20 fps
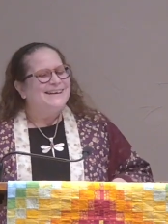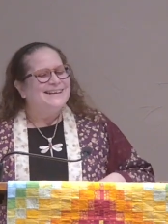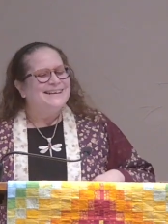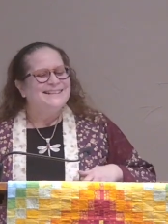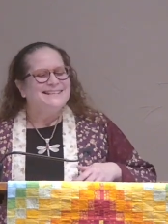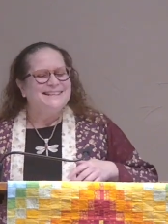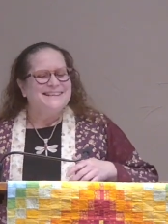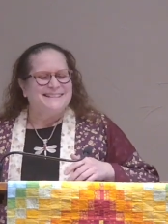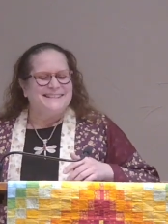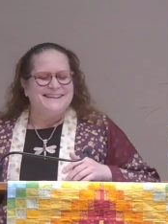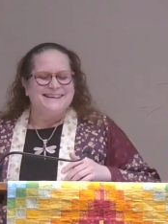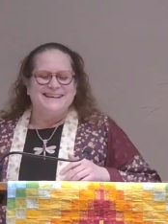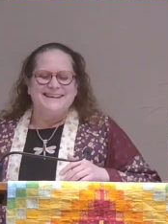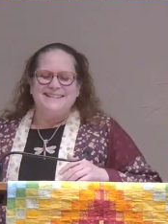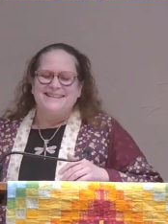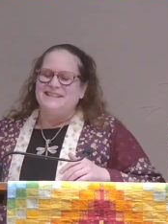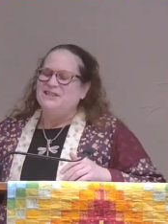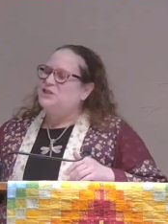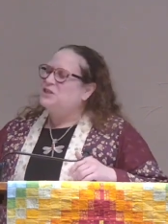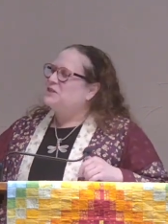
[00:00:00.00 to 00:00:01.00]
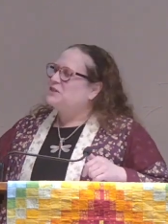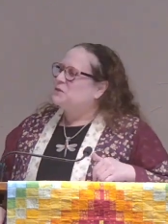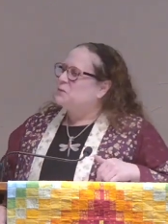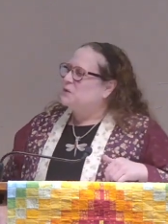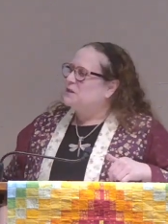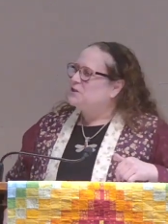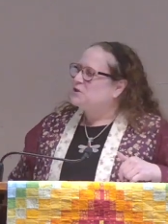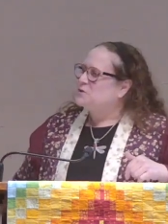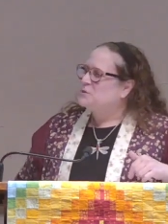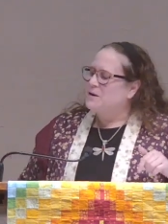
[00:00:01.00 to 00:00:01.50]
into thinking that she's
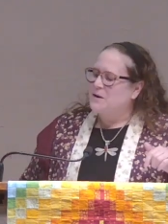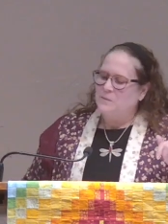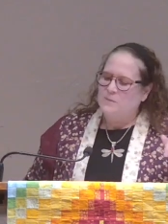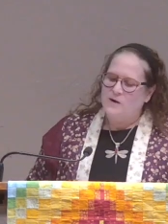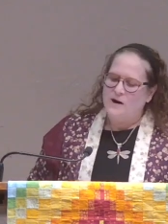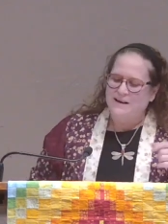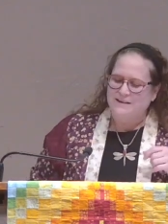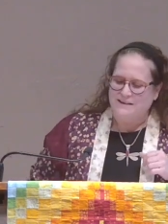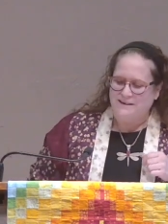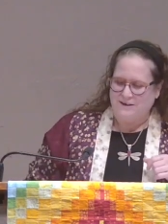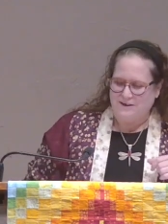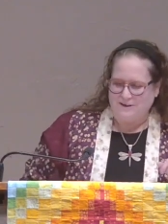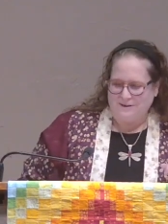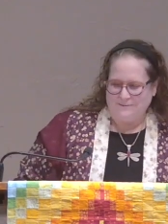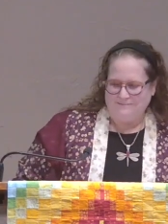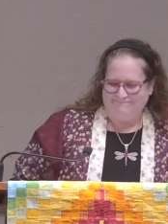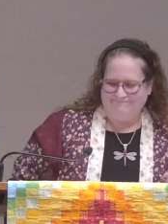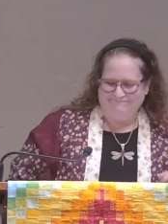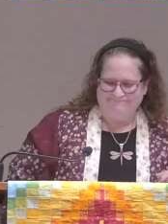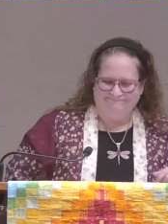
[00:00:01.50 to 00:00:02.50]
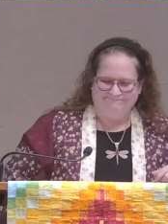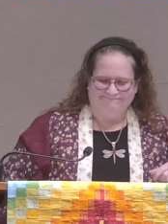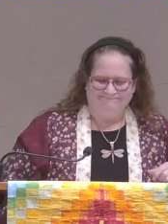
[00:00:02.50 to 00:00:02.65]
a ritual prostitute.